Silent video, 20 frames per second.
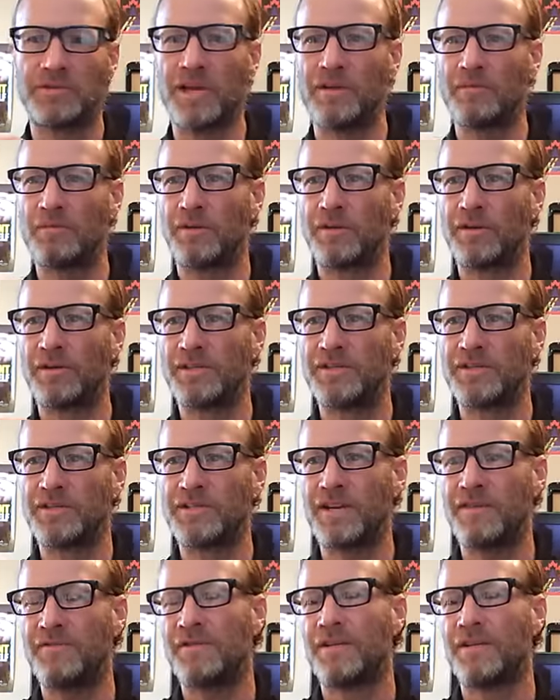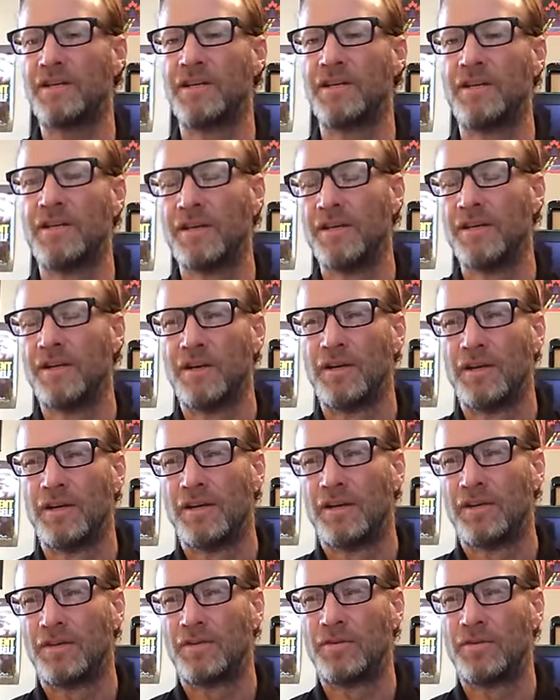That one is 70
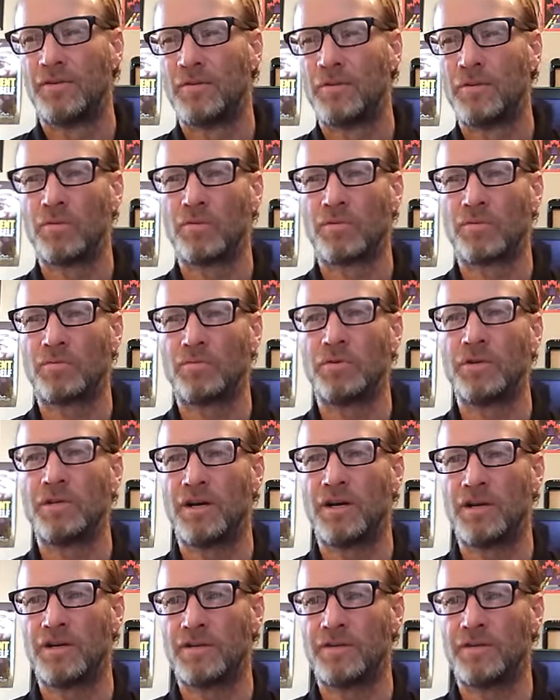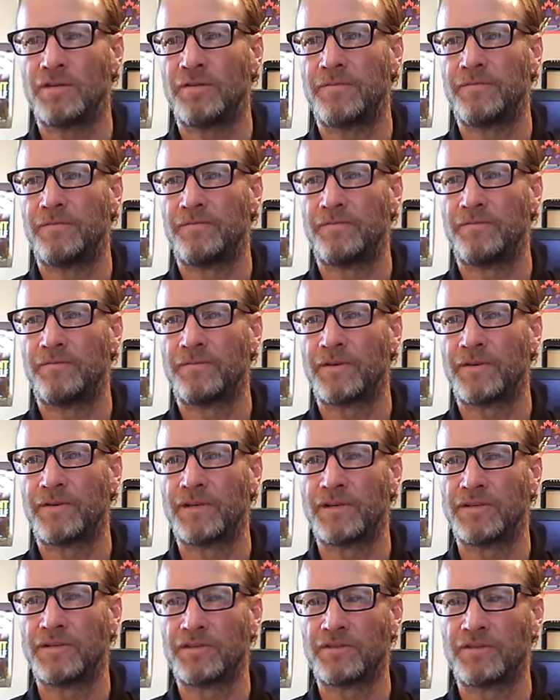to 300.
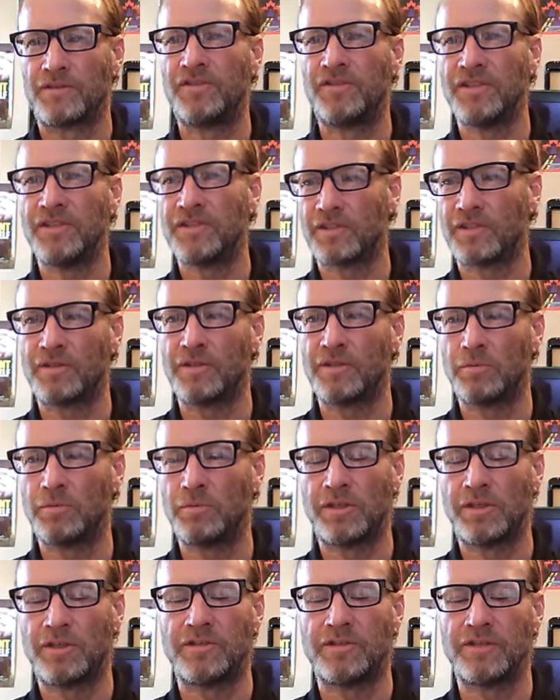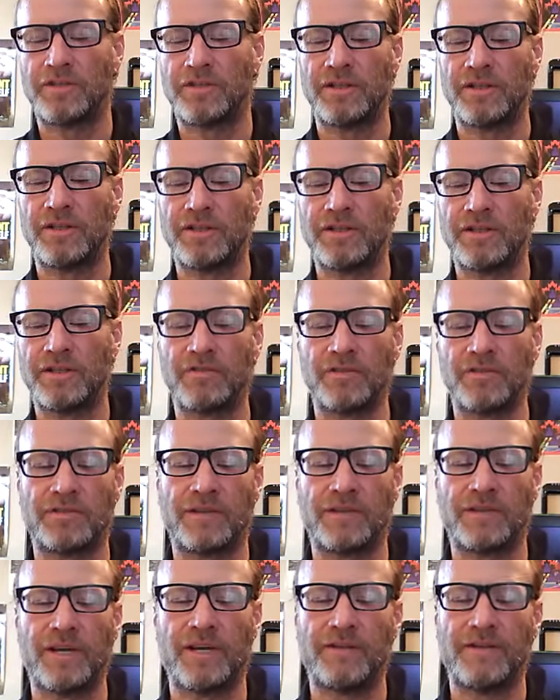Okay, so physically we can see the difference
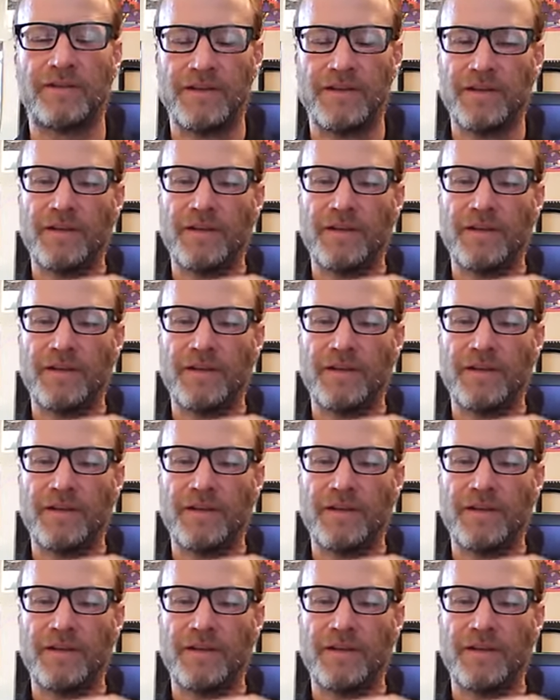in that.